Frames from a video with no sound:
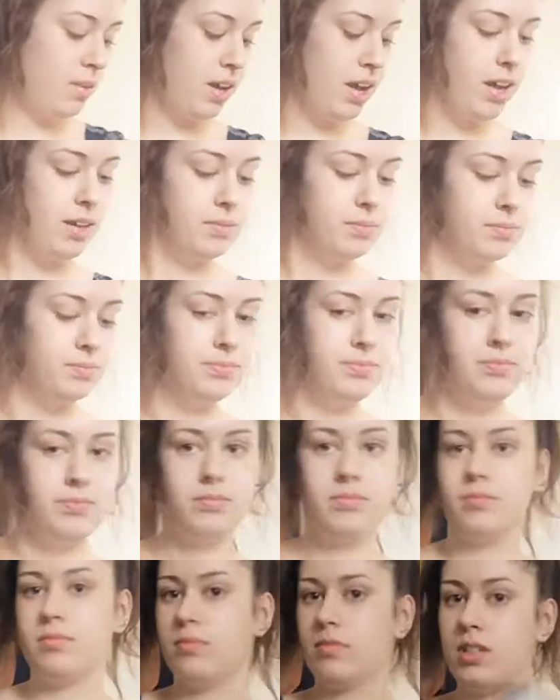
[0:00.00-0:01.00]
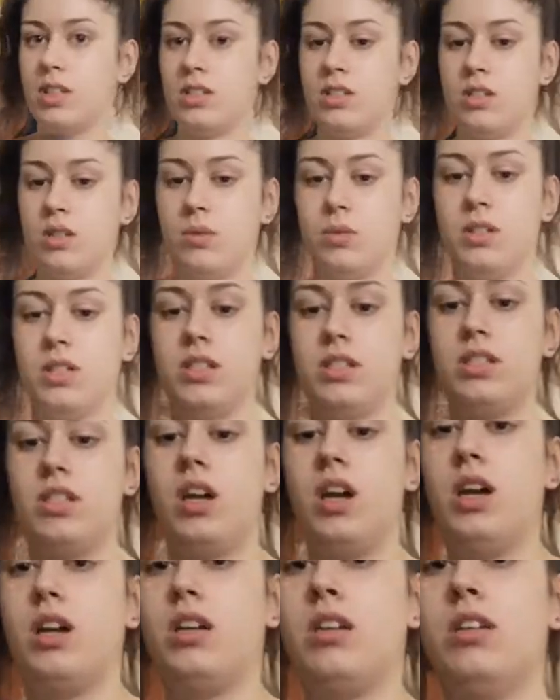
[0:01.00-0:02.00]
Okay, so we're going to
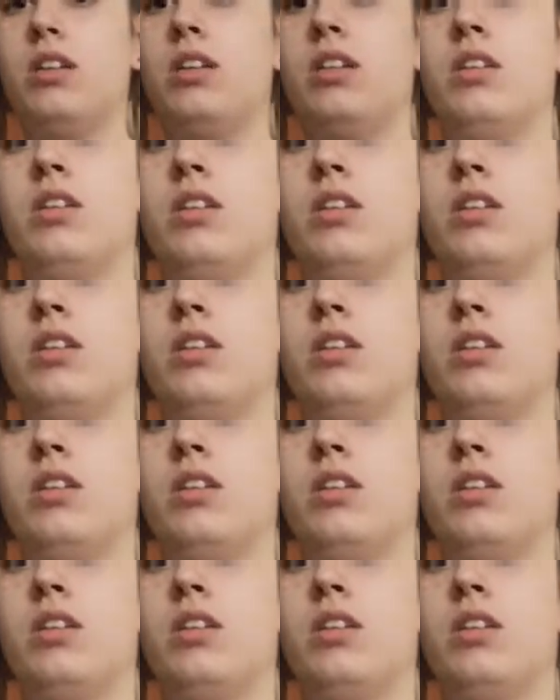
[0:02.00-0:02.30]
start